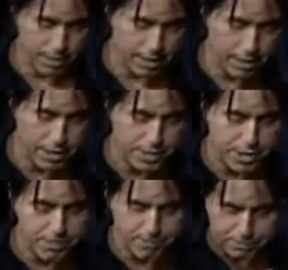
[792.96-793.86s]
claims
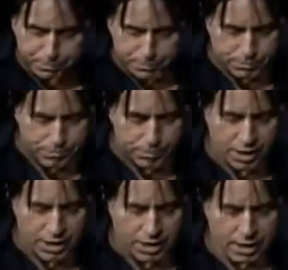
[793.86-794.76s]
here,
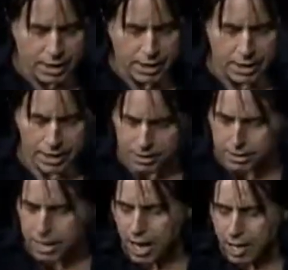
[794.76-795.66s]
here's a
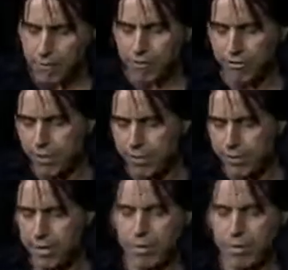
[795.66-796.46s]
document from the